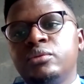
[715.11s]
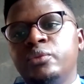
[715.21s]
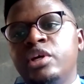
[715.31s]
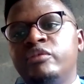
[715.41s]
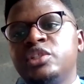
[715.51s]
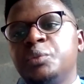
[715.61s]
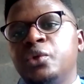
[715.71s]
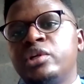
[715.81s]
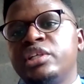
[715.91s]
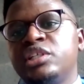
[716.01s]
We have a
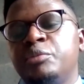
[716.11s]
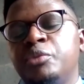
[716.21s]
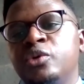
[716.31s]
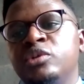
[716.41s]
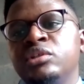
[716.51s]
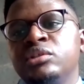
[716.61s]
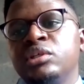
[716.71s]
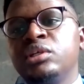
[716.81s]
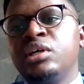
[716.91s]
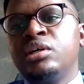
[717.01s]
small write-up on
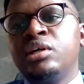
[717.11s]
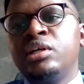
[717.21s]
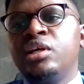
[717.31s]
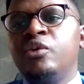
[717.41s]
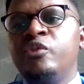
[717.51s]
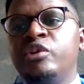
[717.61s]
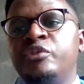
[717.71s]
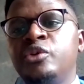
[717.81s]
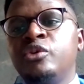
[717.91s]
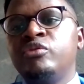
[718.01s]
an
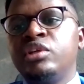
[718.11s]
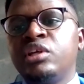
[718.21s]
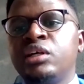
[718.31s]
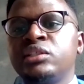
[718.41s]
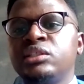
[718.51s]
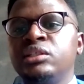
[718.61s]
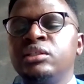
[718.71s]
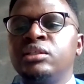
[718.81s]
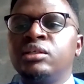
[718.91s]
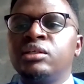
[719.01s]
overview of the tax
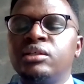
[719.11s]
and